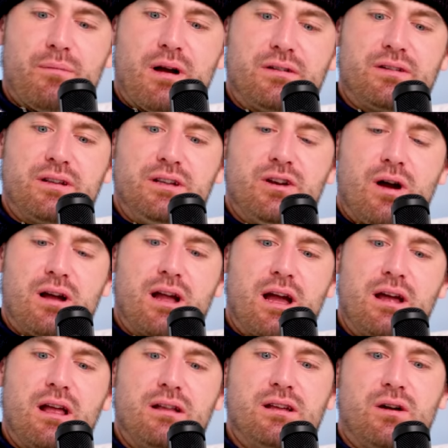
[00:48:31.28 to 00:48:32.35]
think we're about to. You know,
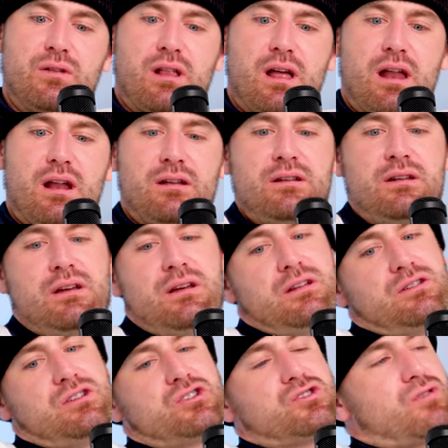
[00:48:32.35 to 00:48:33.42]
I, I dealt with a lot of
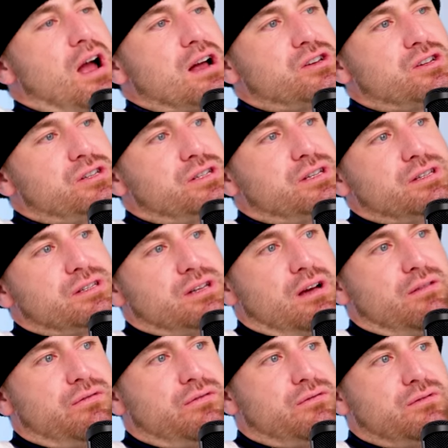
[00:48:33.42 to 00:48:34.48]
distractions and
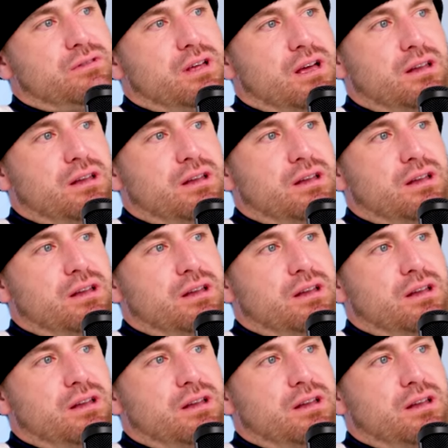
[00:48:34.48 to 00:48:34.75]
stuff